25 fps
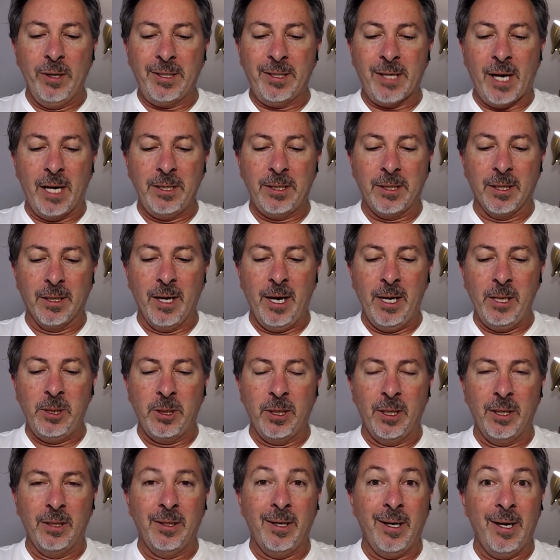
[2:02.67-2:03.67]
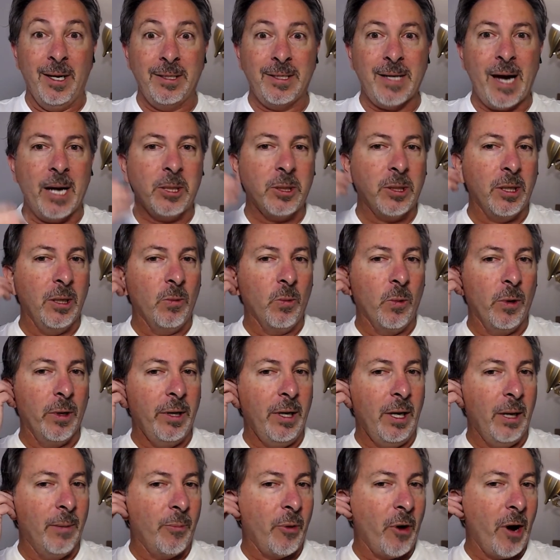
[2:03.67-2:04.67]
isolation is actually
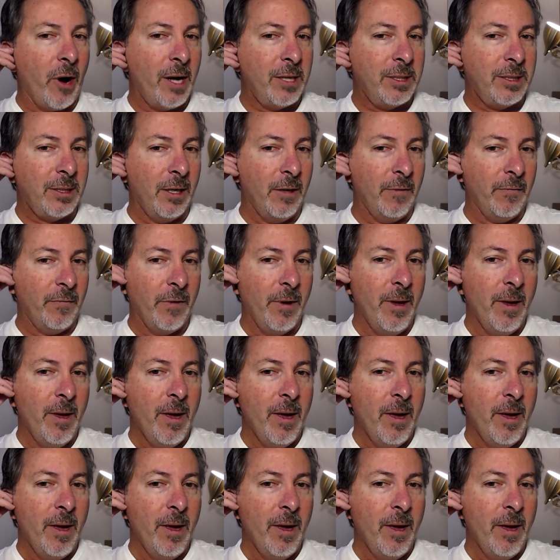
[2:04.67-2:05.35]
really impressive.